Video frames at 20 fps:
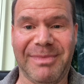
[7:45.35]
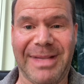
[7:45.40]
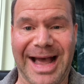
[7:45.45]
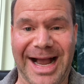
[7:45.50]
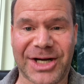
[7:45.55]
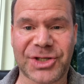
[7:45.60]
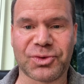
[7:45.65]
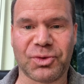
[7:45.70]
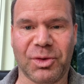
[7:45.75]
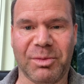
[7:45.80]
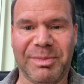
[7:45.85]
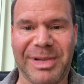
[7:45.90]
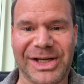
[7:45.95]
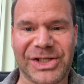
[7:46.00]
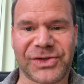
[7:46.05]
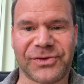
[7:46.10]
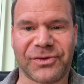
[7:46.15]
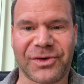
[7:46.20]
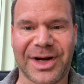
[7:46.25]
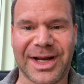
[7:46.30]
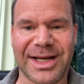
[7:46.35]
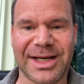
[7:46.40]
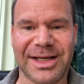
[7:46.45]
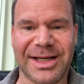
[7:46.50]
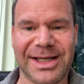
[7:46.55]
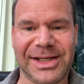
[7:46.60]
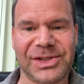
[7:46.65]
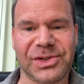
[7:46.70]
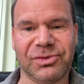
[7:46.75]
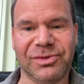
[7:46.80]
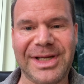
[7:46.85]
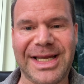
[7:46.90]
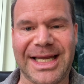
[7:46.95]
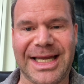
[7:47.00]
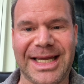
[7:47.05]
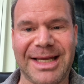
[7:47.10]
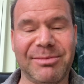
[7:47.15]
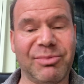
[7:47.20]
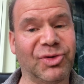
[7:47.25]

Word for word: actual best friend is Lee,